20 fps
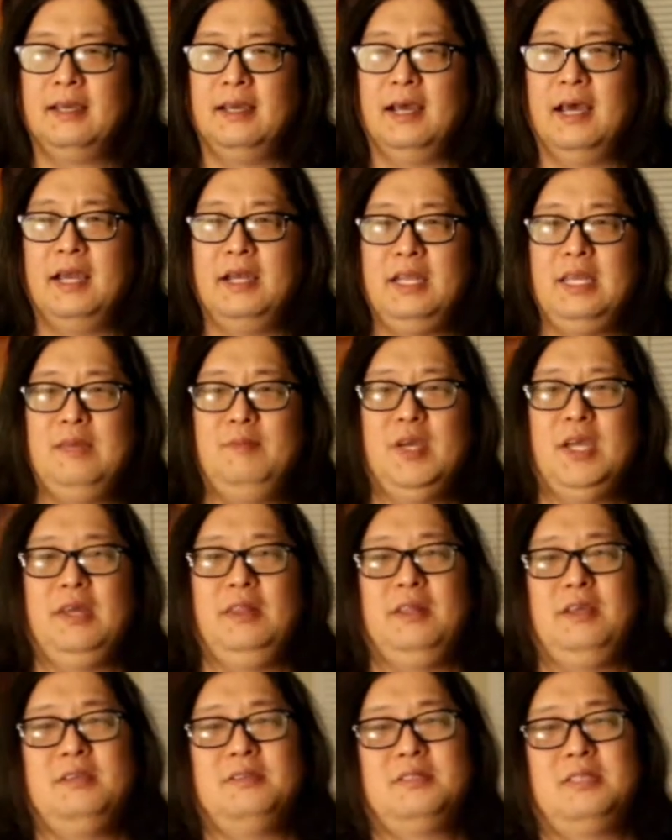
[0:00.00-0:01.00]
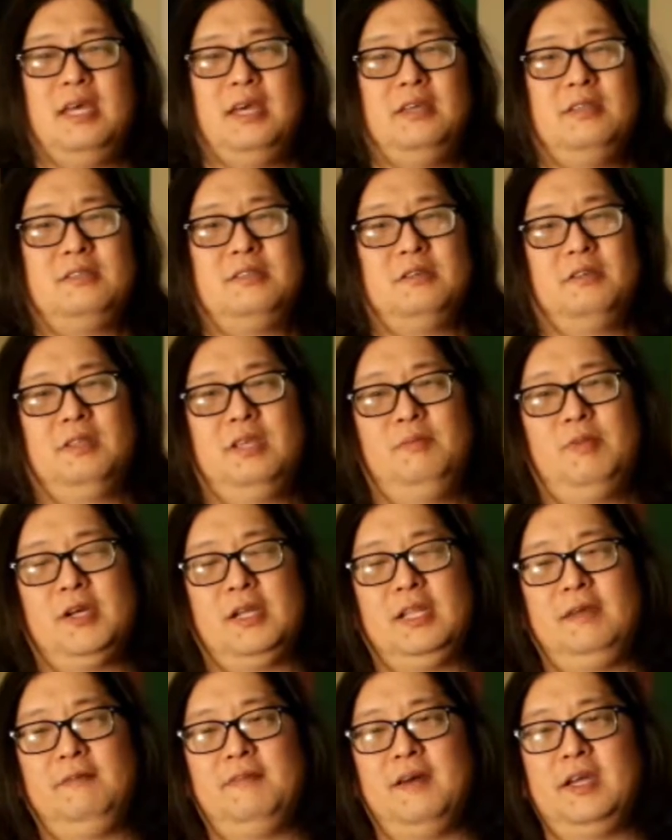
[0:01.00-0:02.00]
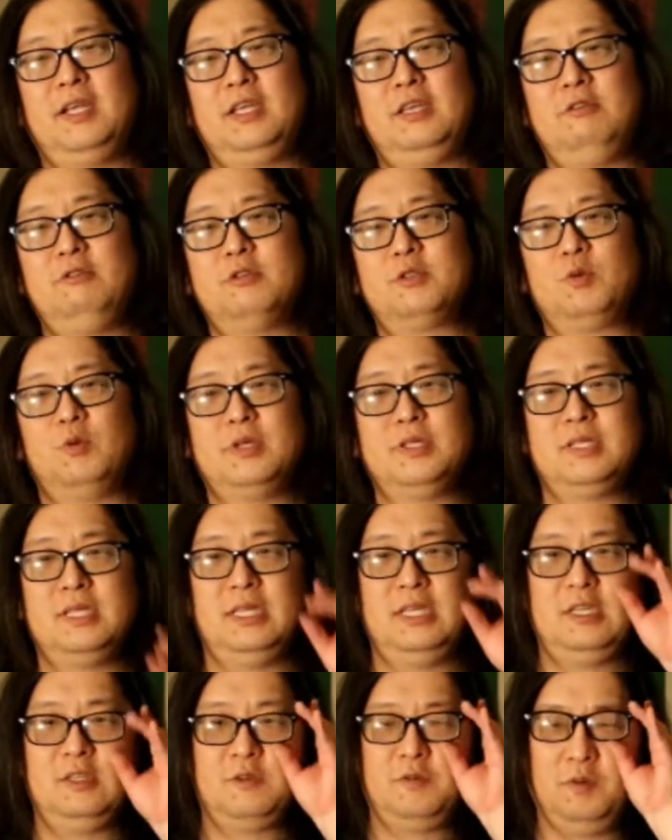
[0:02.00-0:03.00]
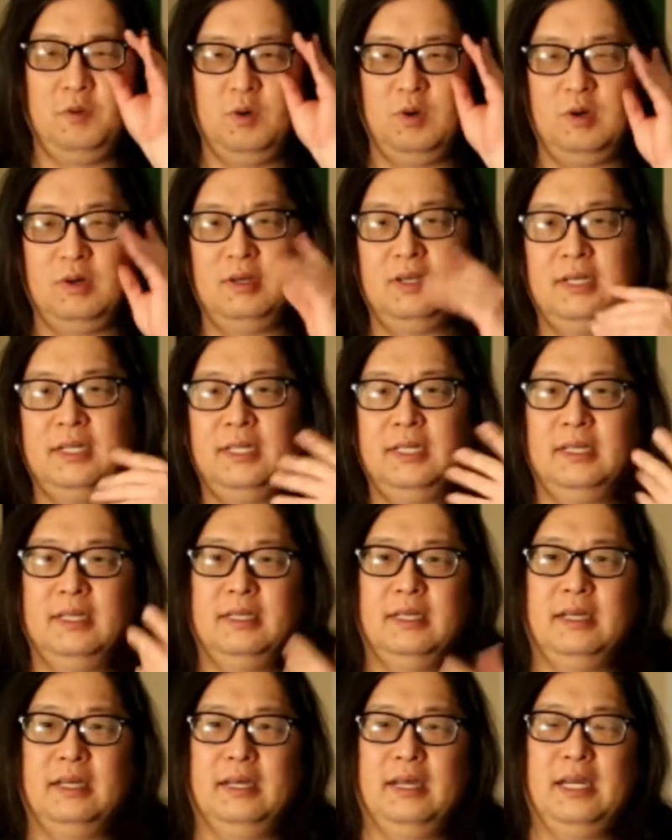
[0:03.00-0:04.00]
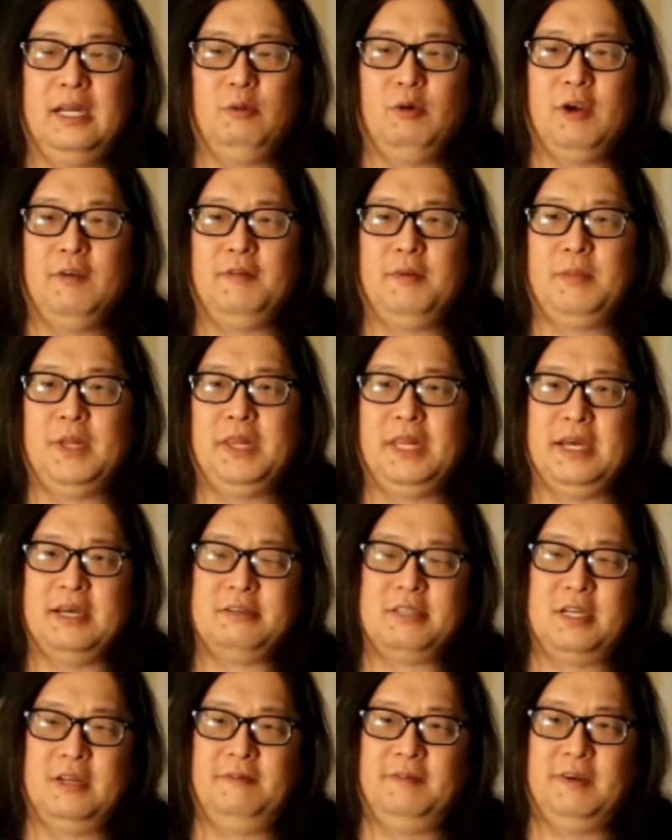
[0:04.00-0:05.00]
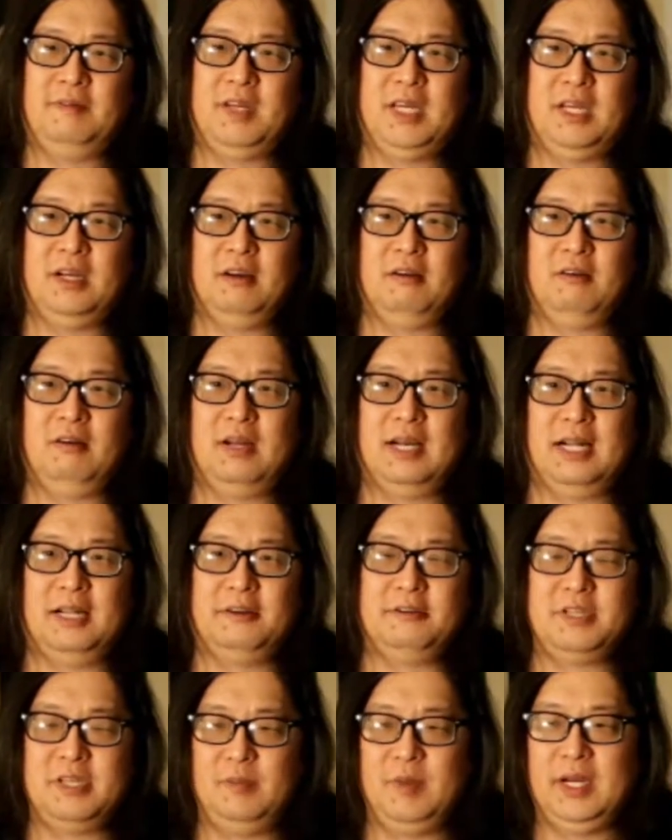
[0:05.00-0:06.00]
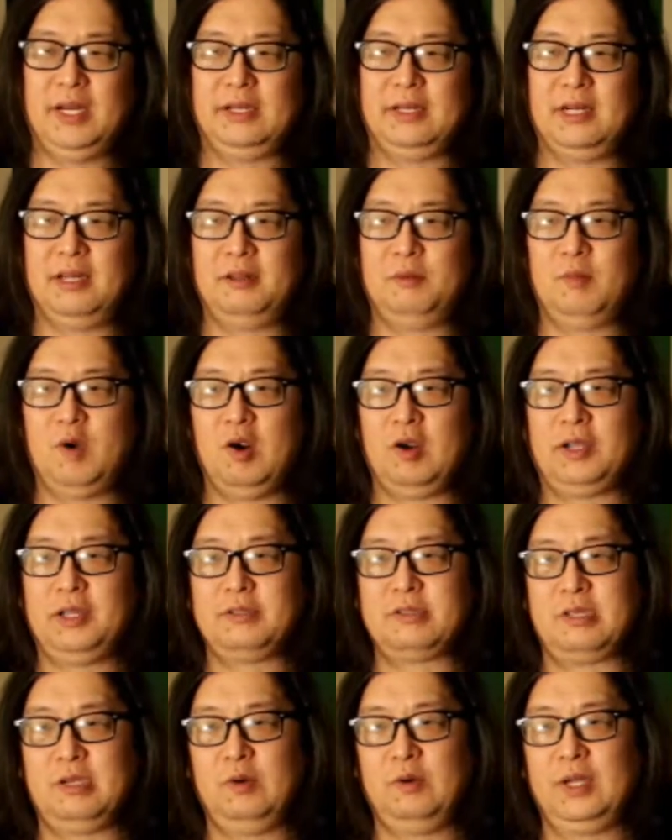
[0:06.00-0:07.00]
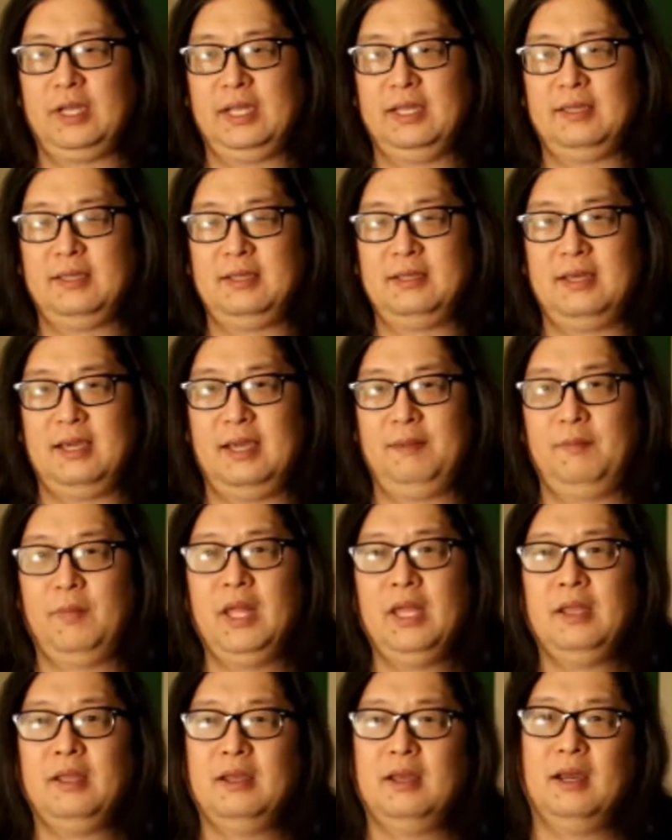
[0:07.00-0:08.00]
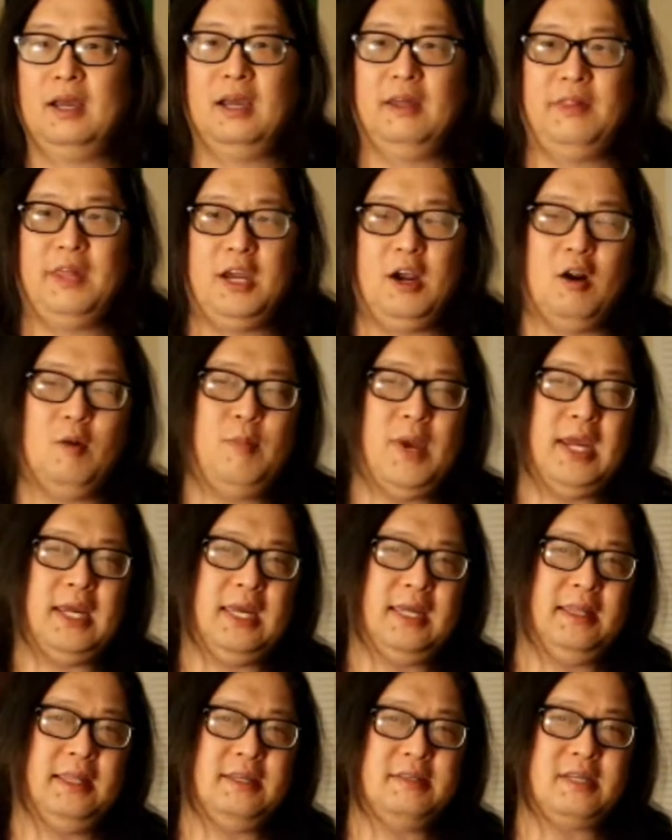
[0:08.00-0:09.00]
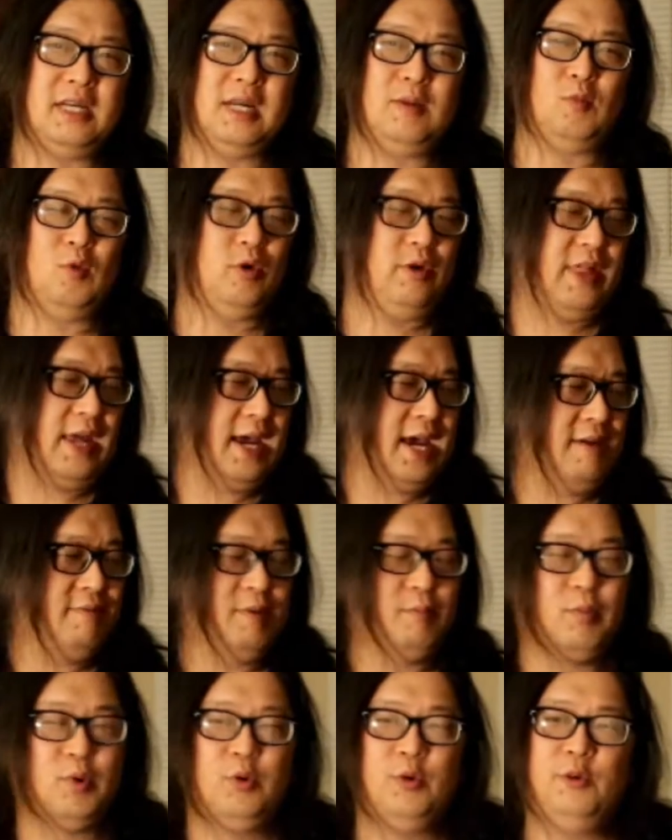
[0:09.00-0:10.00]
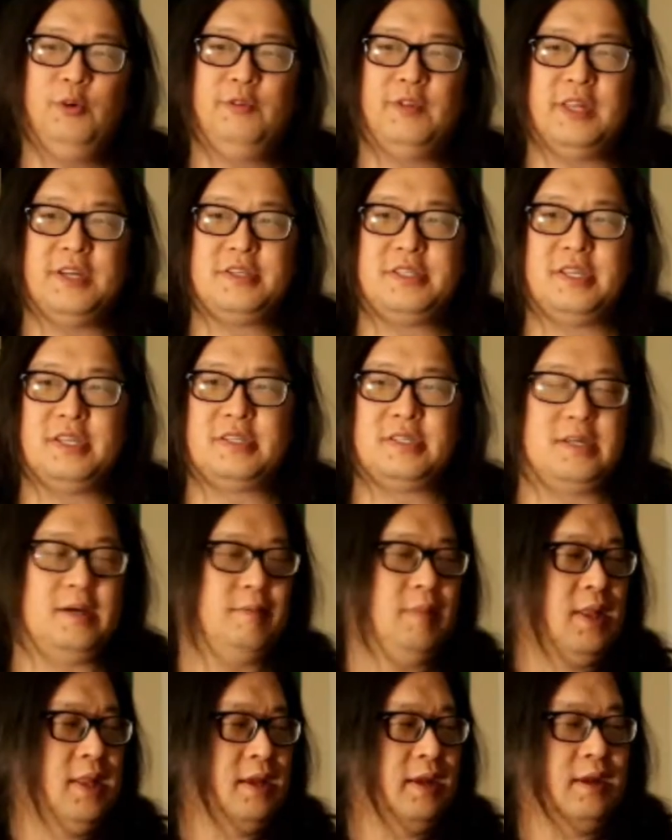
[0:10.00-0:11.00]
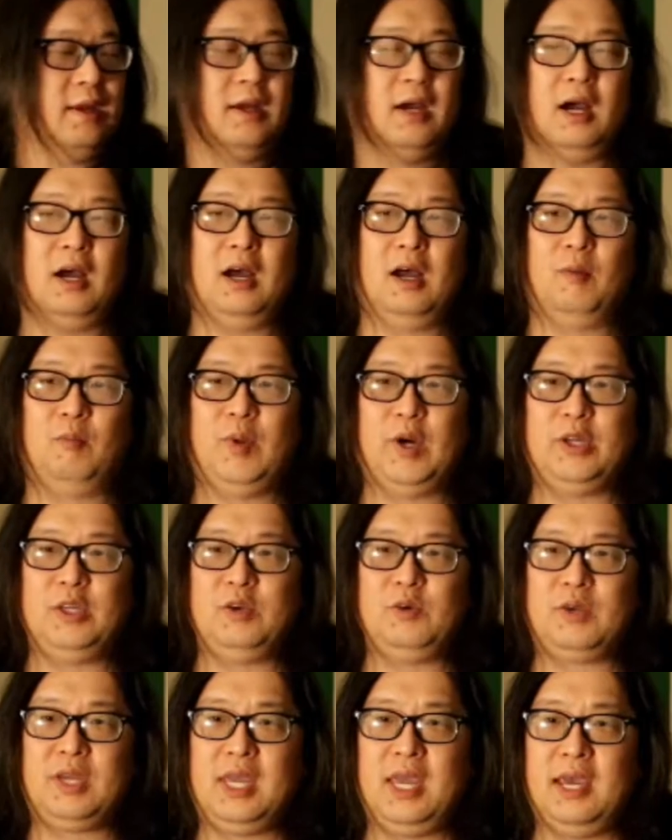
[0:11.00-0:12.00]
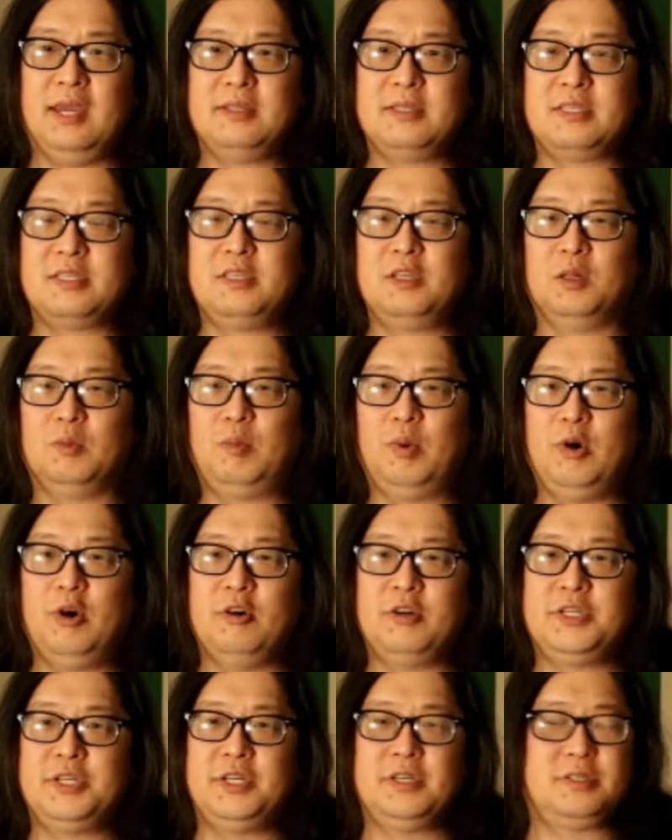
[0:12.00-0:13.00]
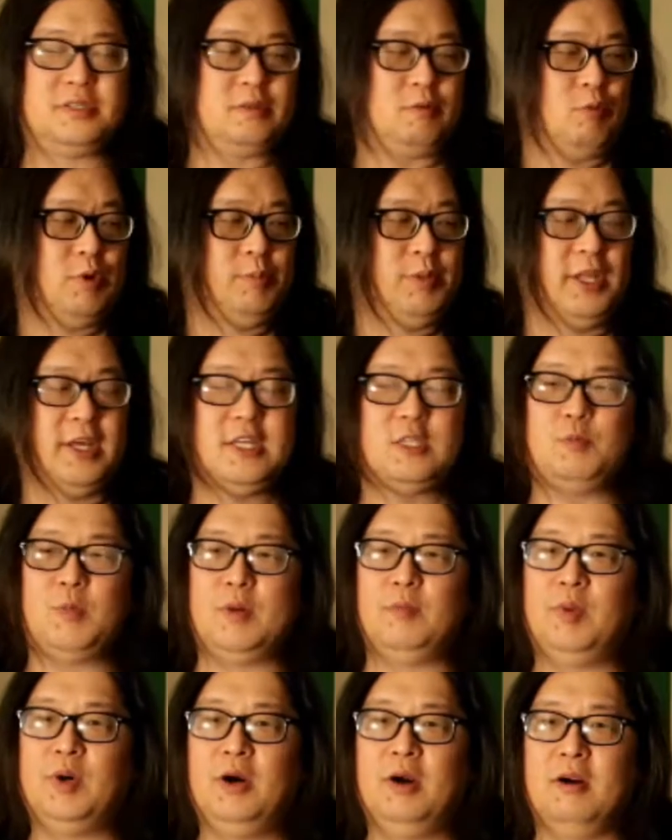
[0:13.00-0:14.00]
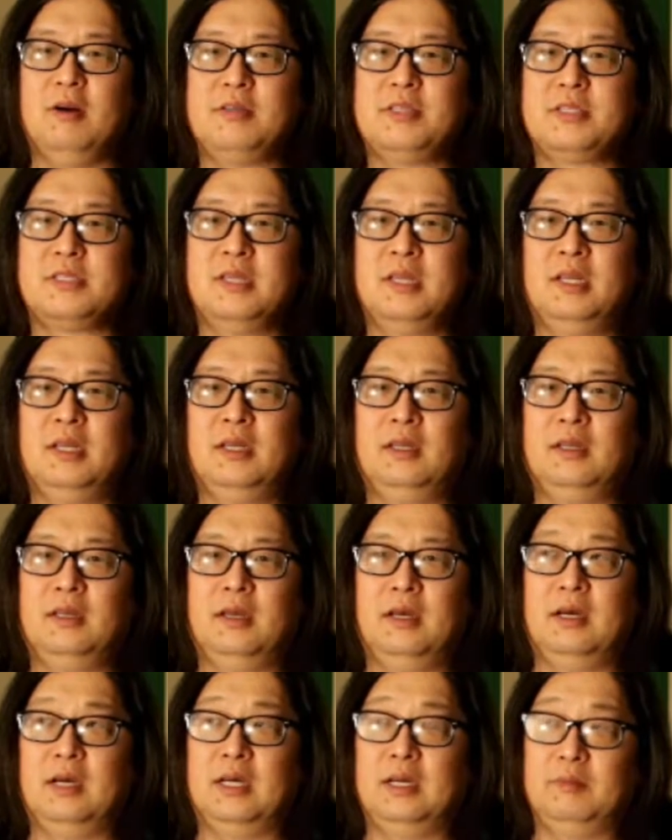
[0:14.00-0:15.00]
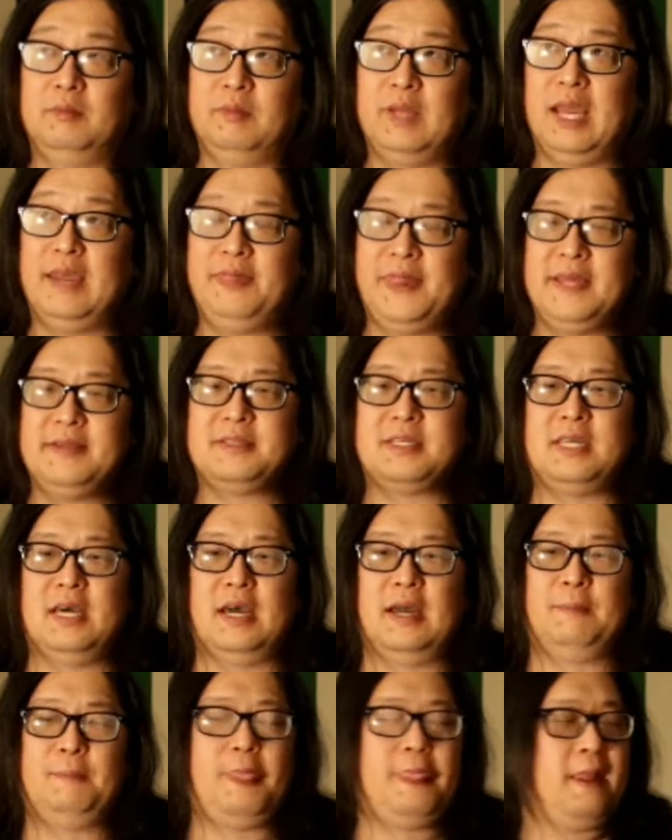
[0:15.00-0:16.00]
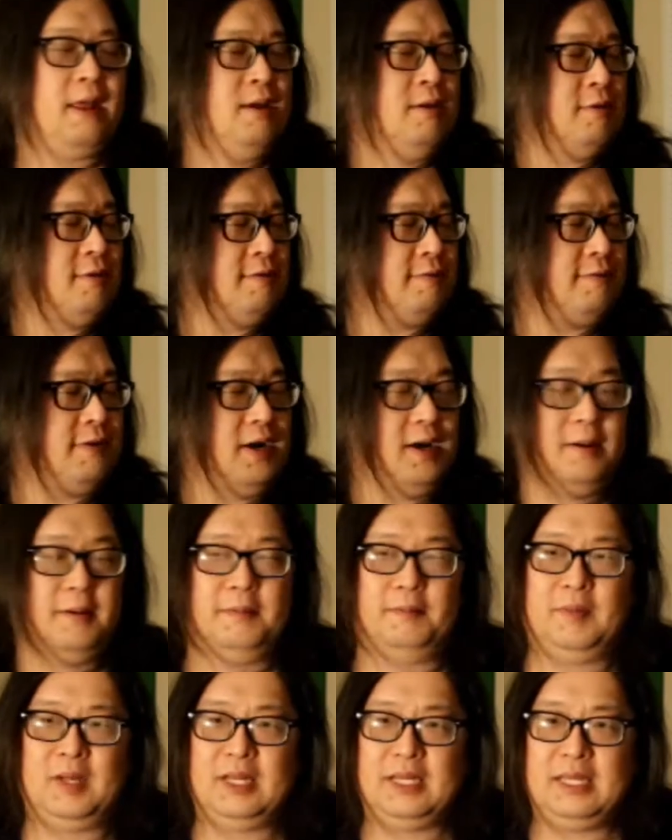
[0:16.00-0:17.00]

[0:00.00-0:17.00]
On eBay these days, you'll typically find used ones of these for anywhere from $1,000 to $1,500, depending on how the market's going at the time. They aren't making these anymore. They have improved the system, but you can still purchase replacement parts at this time from